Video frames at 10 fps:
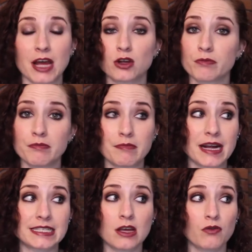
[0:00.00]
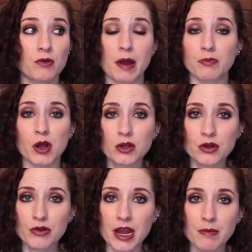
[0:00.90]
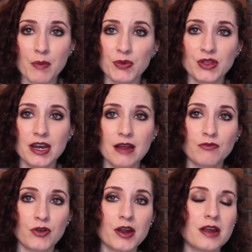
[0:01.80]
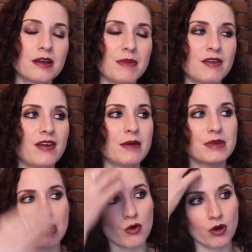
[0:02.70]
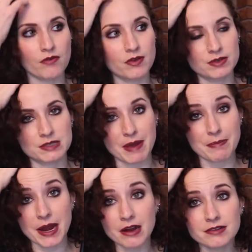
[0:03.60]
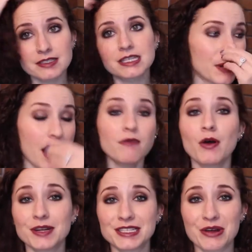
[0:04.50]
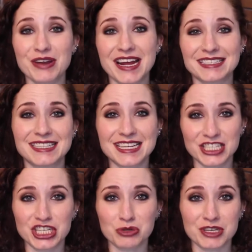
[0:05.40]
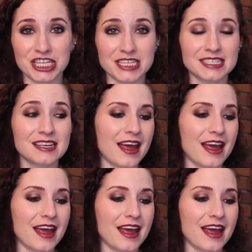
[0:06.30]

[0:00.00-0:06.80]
either myself or my brother who came up with the name for it in my family, or if it was my parents, but I've always known it as the itchy twitchies,